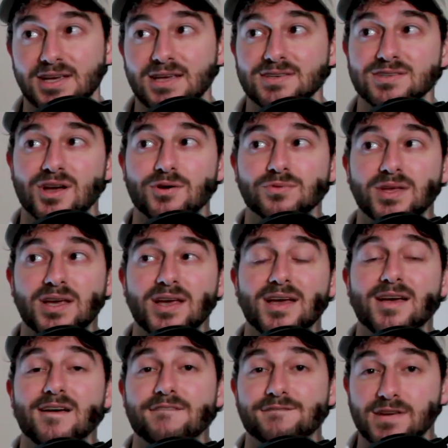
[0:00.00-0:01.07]
He's only
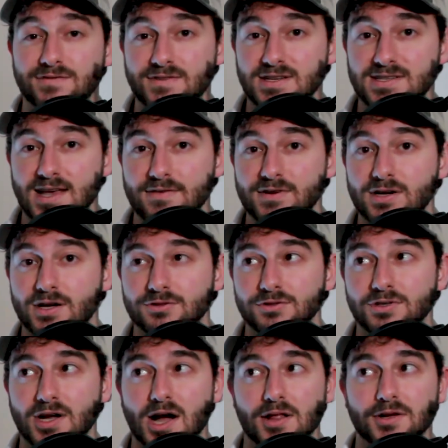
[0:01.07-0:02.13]

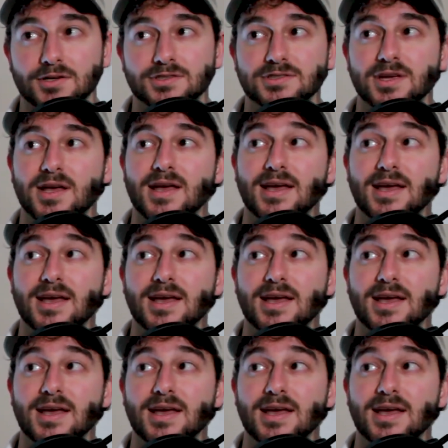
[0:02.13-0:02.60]
$5,700.